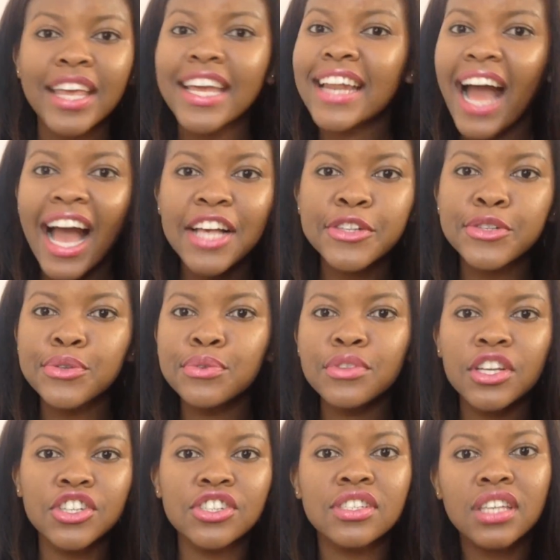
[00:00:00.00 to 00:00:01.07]
In high school,
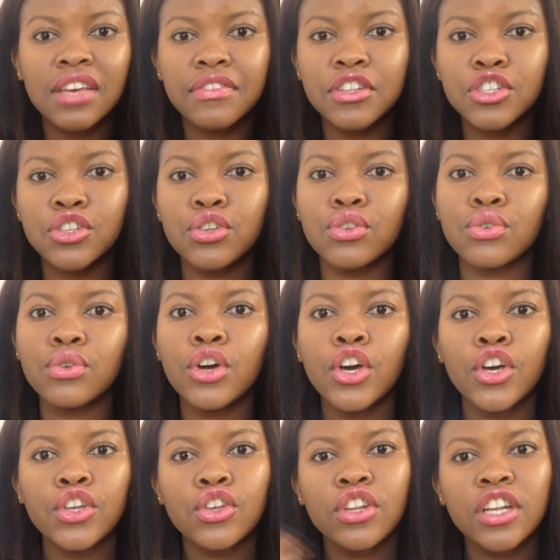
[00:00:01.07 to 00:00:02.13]
they just give it to you,
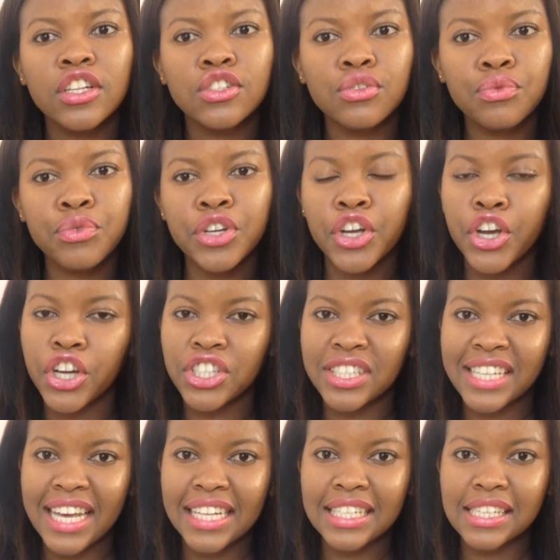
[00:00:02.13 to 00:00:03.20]
you need to
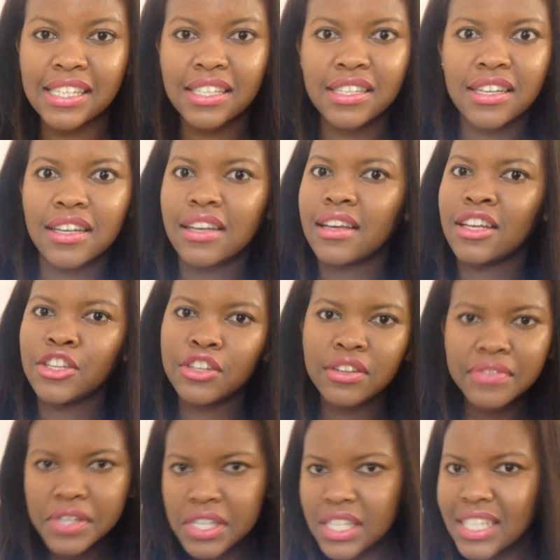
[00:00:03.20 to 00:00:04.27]
regurgitate it. In
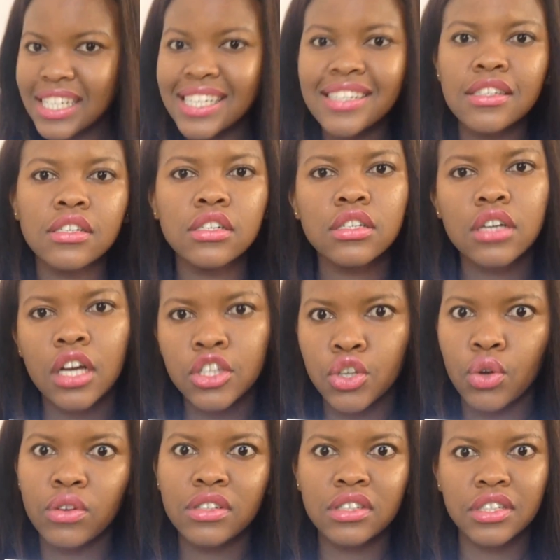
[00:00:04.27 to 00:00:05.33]
university, a
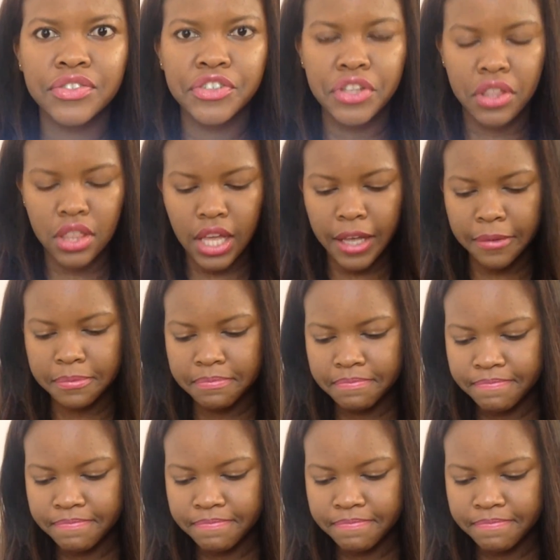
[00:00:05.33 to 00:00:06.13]
totally different thing.